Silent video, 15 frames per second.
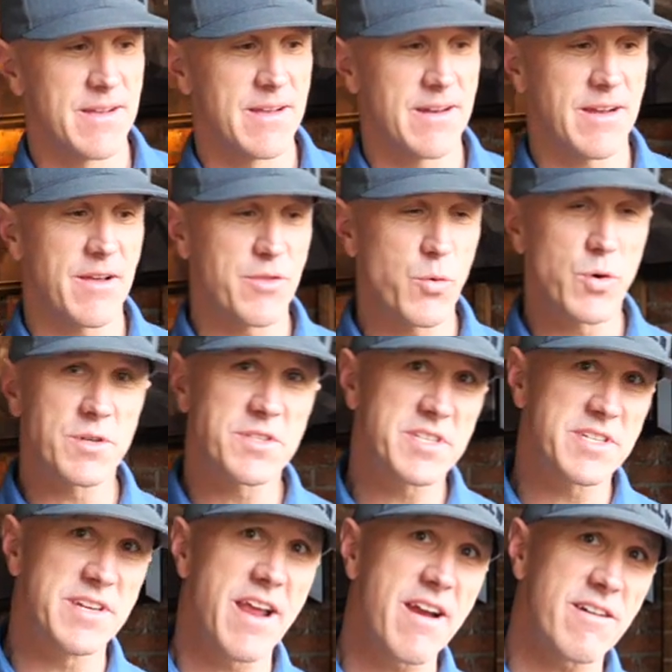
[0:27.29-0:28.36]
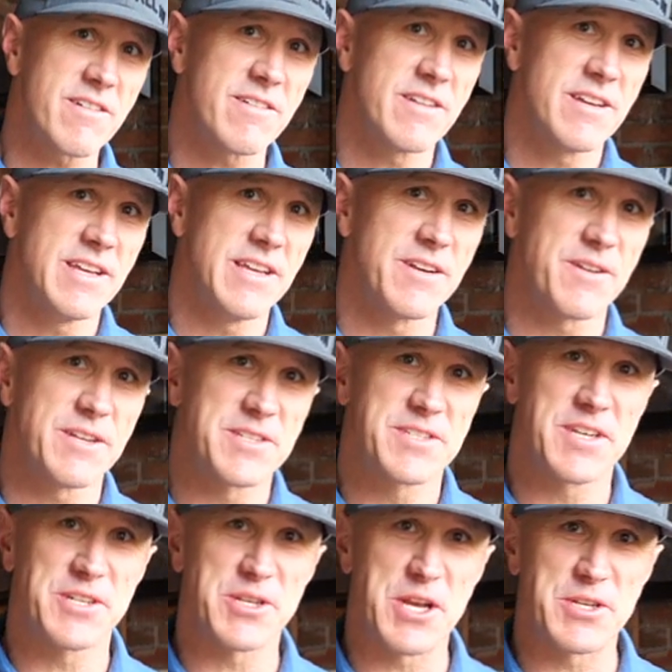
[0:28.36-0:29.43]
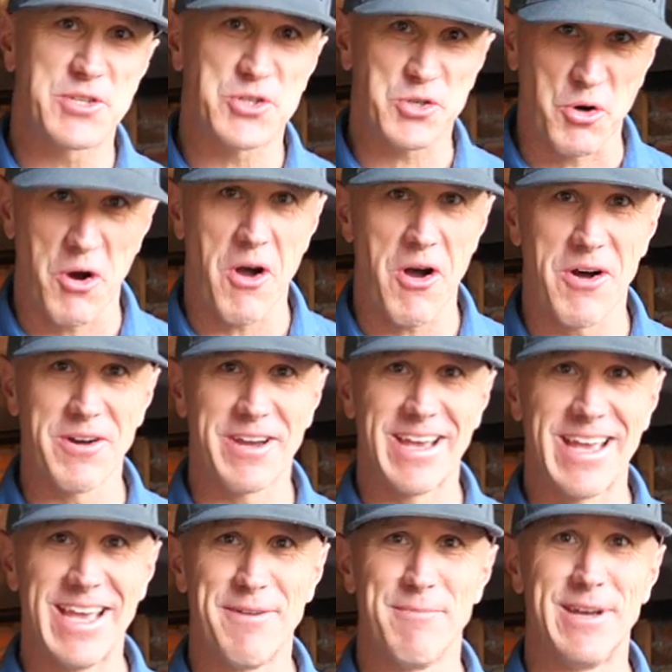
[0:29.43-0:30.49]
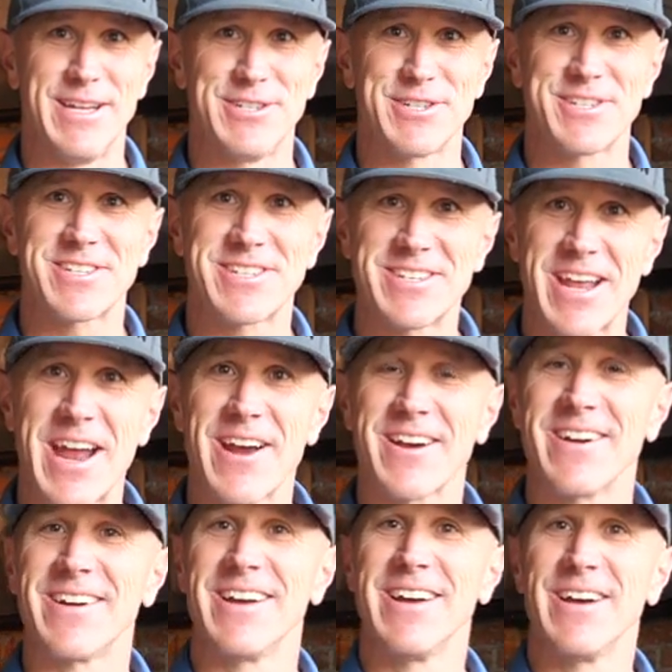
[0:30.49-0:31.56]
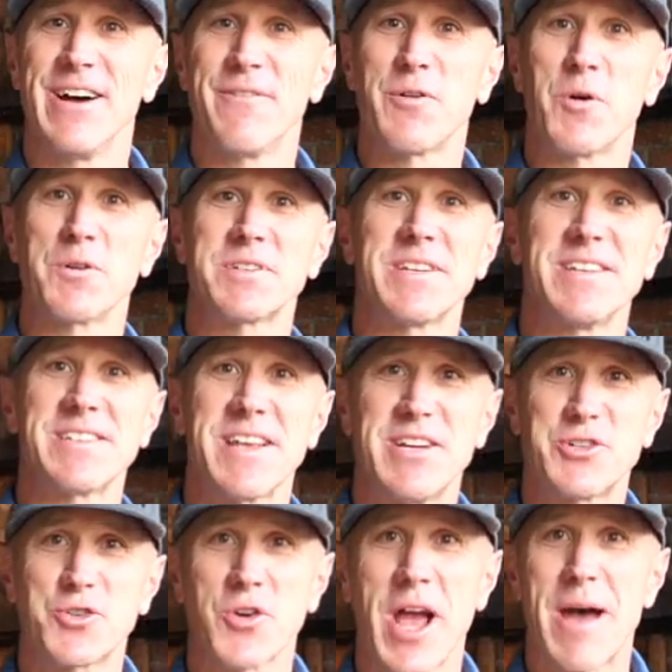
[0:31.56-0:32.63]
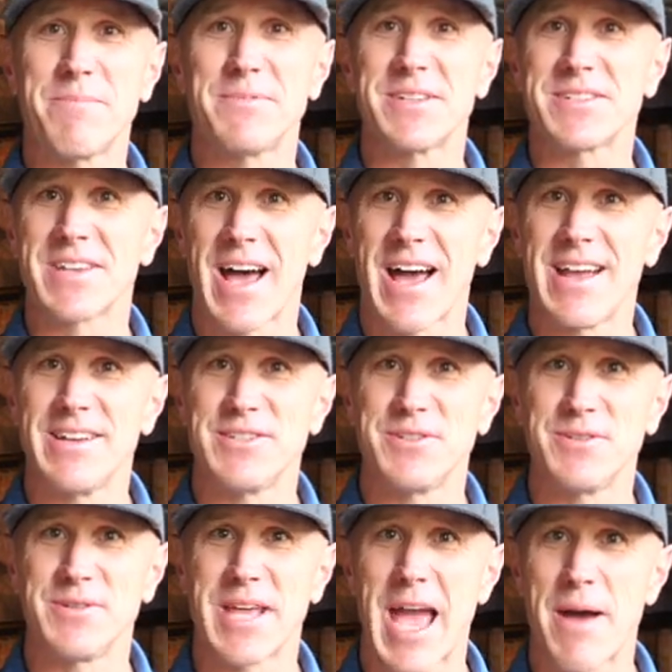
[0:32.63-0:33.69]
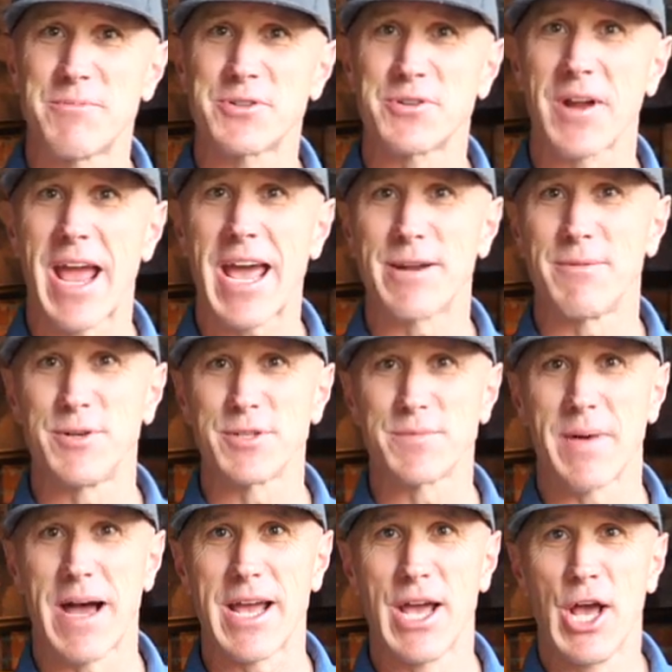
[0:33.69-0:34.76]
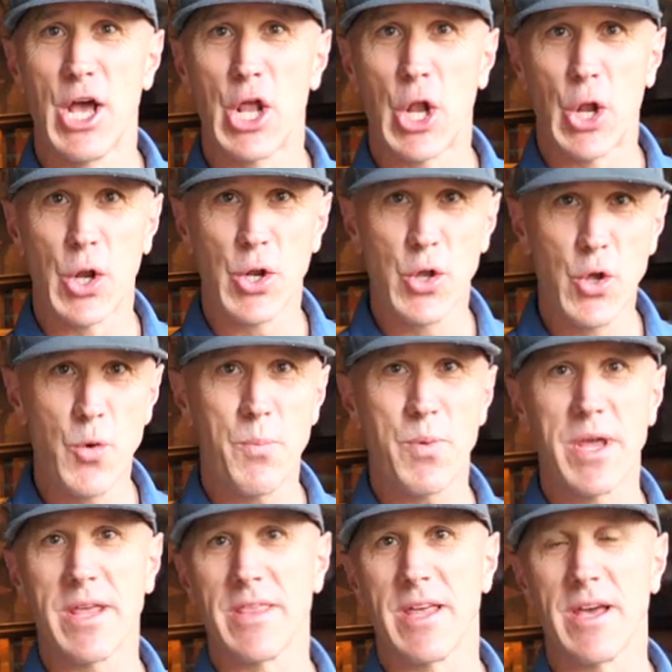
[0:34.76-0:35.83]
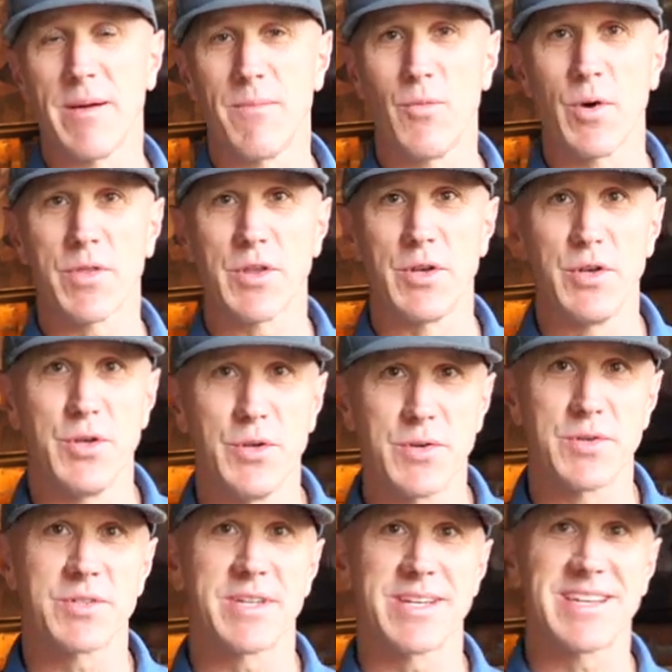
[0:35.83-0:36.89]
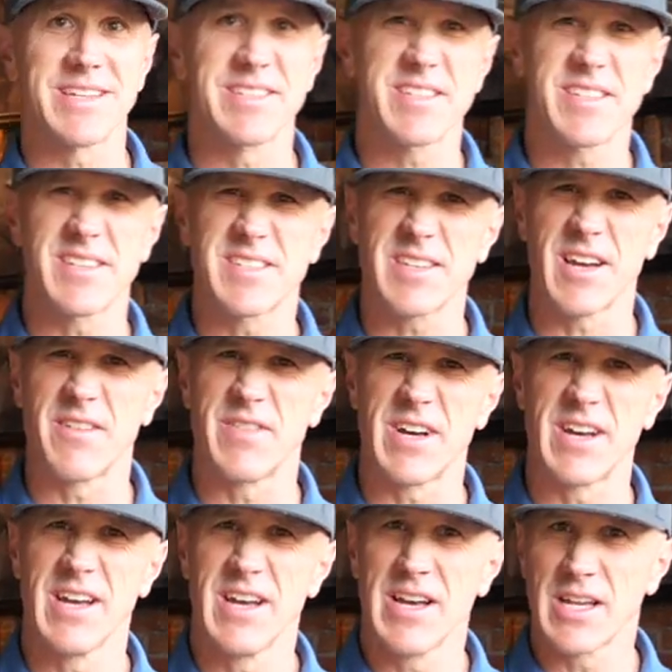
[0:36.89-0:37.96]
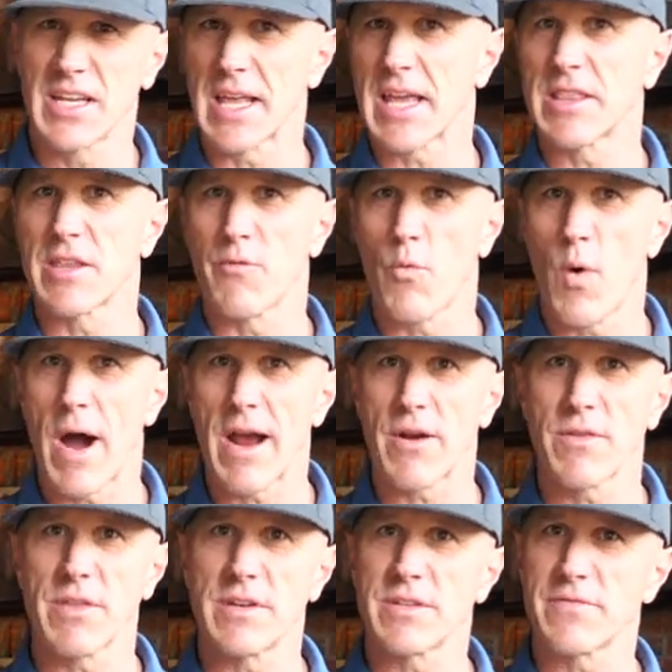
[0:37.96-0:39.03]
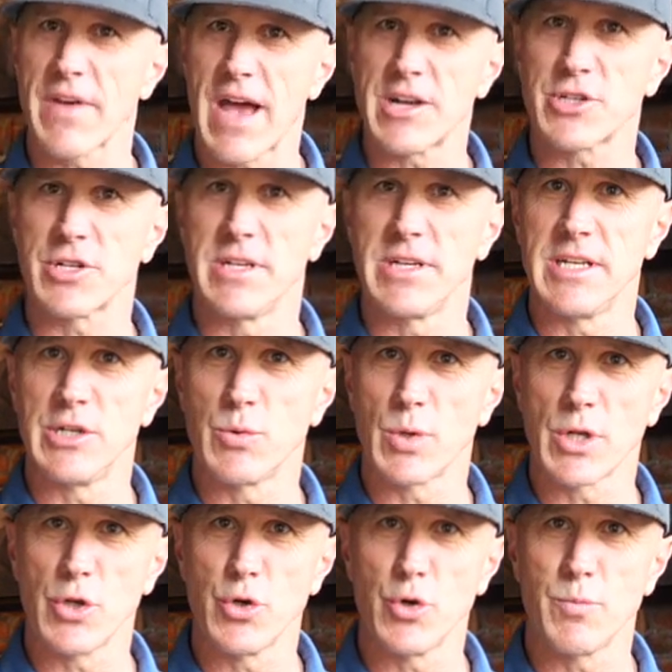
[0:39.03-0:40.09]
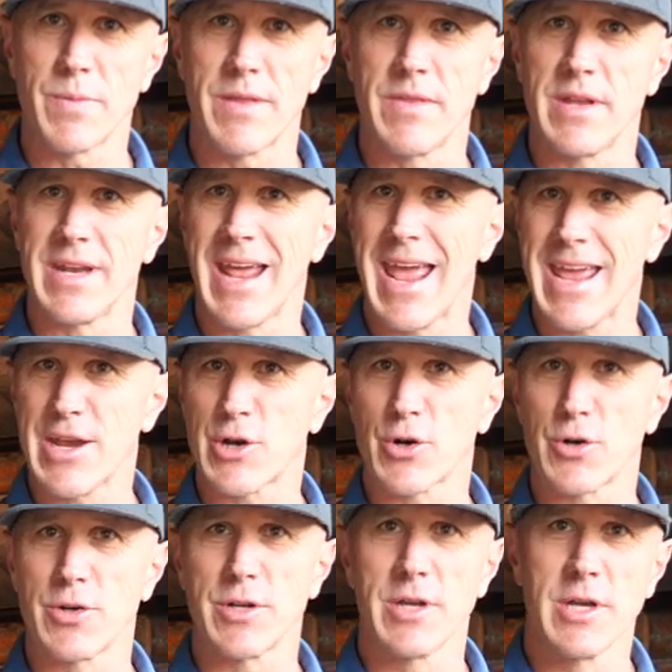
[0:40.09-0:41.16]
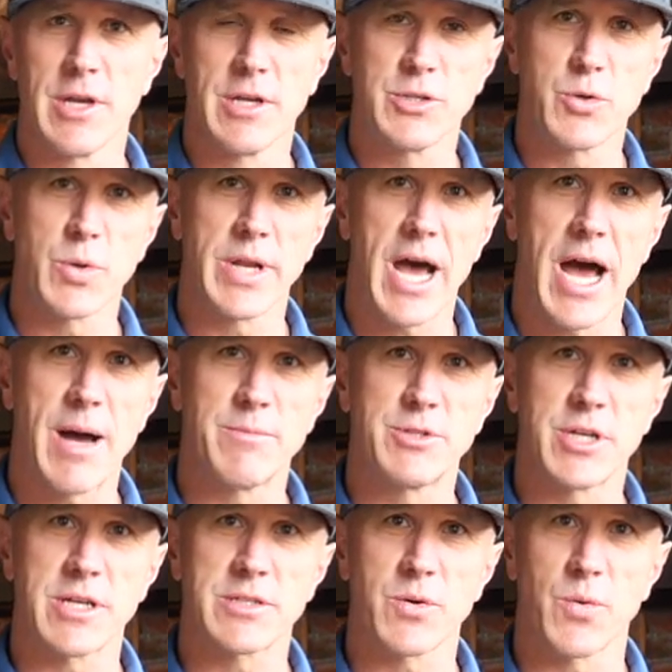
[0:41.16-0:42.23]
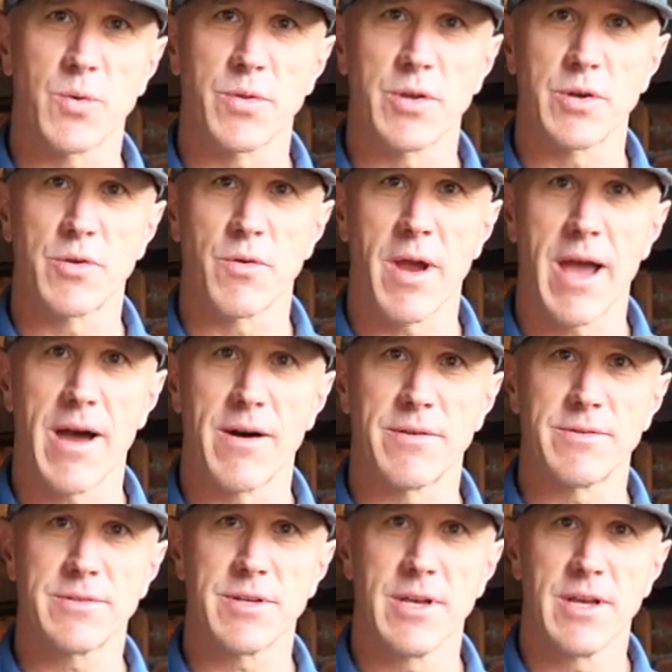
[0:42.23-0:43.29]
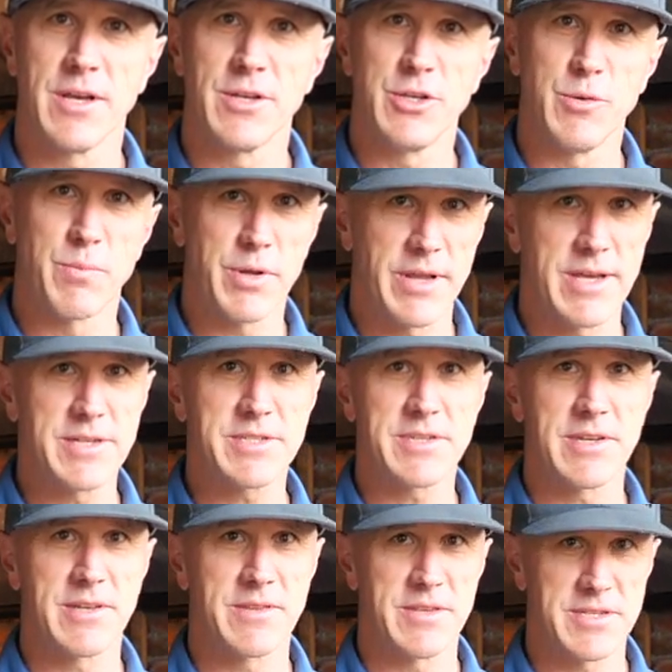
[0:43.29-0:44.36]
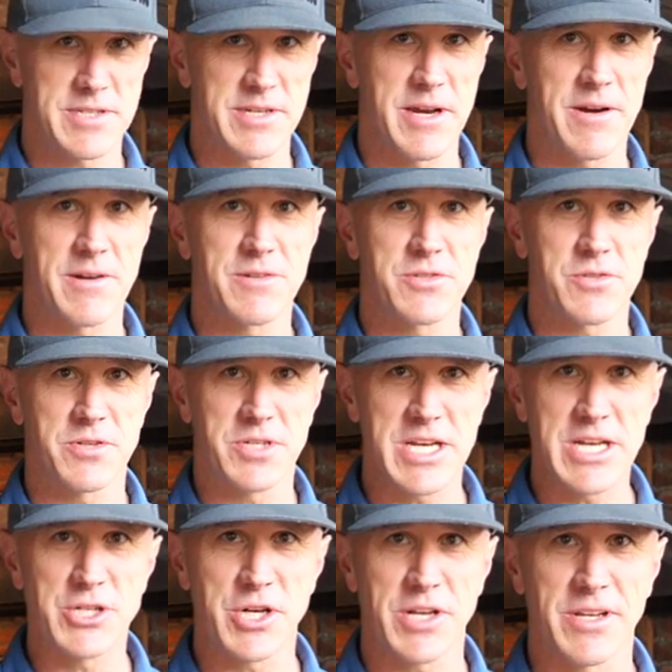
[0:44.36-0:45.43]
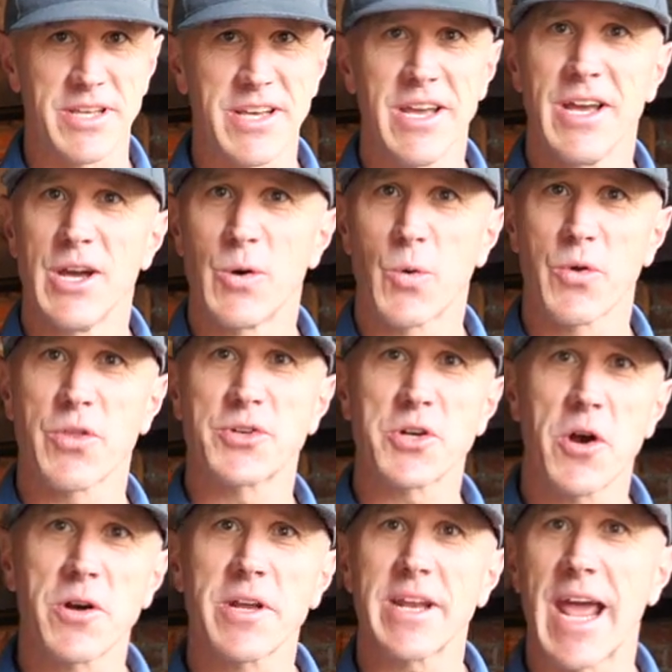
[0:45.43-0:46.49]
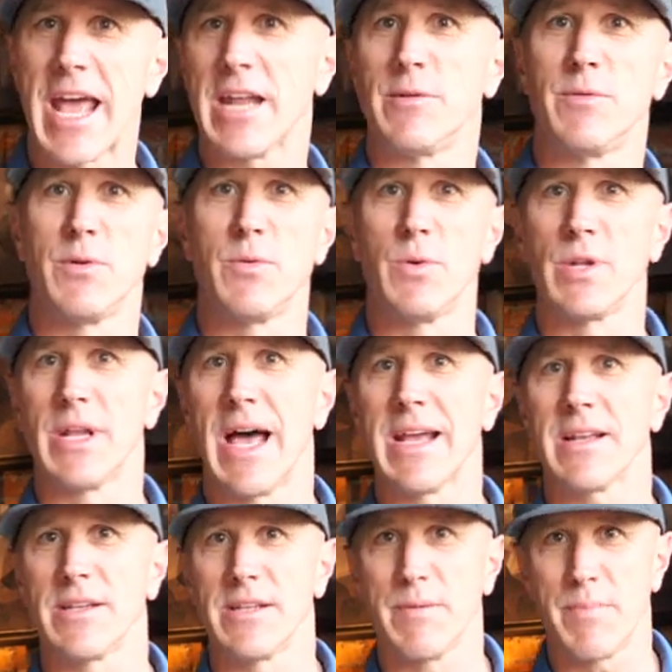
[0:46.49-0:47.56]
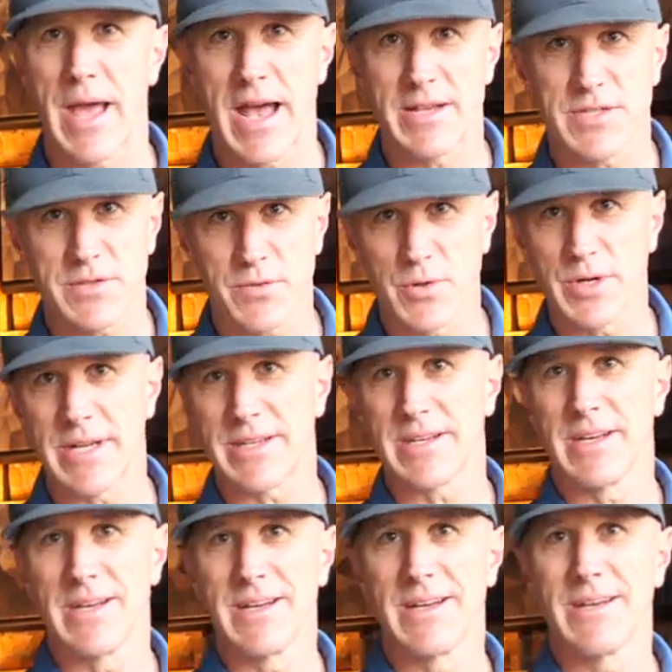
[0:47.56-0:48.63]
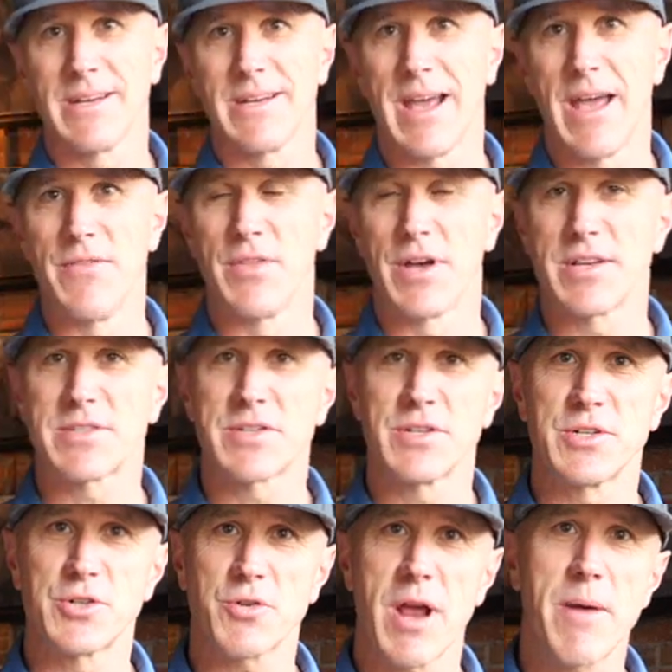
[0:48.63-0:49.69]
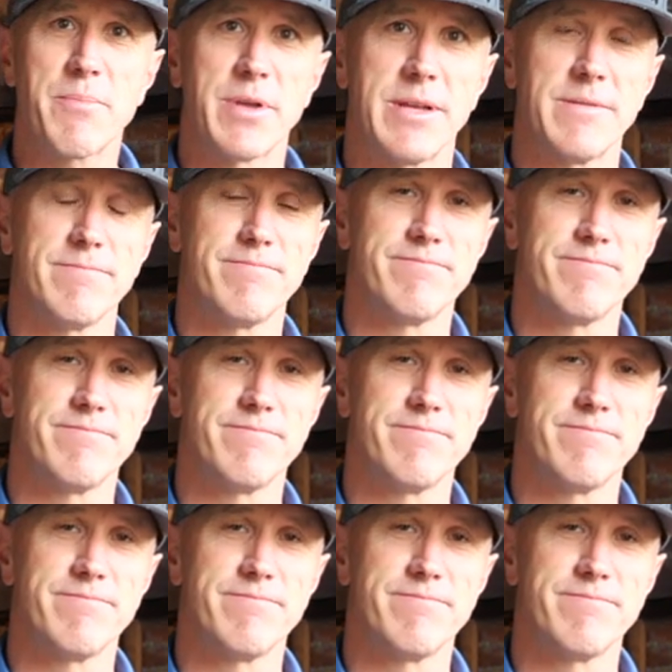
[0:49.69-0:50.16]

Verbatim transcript: Now, the word snare here is such a strong image. A snare, of course, is a trap designed to capture animals by looping them with a noose. It consists of a length of wire that is fashioned into a loop and then anchored to an object or the ground. You place the snare strategically where the target animal will likely pass through it and thus trap it.